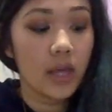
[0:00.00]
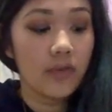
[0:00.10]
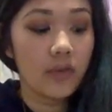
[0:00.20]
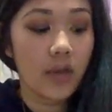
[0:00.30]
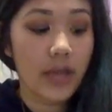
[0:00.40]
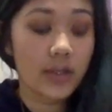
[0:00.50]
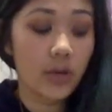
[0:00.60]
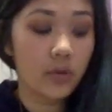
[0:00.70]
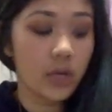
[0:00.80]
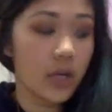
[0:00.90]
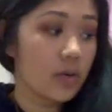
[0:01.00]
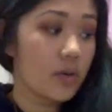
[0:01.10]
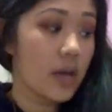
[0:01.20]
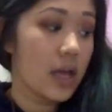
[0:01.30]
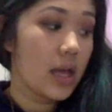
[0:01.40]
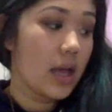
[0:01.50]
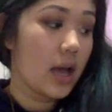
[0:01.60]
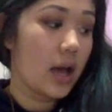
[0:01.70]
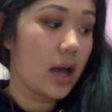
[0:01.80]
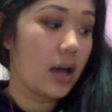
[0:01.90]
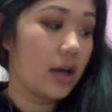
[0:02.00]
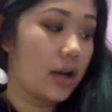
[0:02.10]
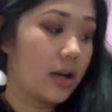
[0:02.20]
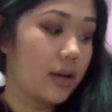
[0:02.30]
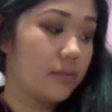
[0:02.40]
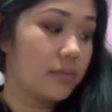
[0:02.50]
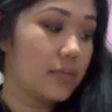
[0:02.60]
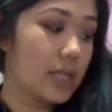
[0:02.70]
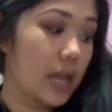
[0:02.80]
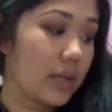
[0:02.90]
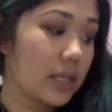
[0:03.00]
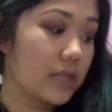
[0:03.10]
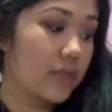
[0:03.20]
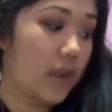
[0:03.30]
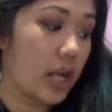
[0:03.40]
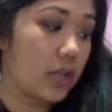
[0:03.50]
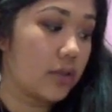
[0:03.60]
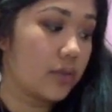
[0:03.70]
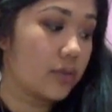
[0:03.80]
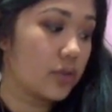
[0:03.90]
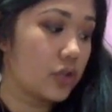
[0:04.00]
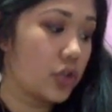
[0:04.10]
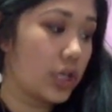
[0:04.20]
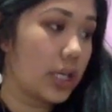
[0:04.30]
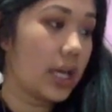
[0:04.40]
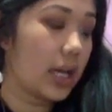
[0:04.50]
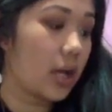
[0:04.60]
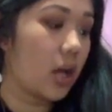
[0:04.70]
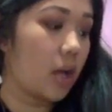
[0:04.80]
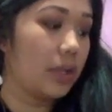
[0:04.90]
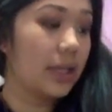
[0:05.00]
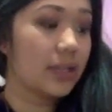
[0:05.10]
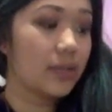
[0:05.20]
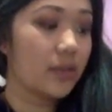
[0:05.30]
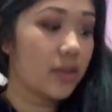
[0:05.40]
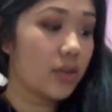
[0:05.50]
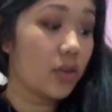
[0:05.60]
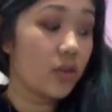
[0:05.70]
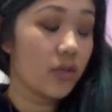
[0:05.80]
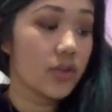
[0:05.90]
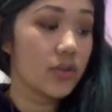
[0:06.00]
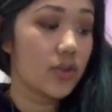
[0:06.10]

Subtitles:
If you guys don't know, timing is very tricky and complex within the universe.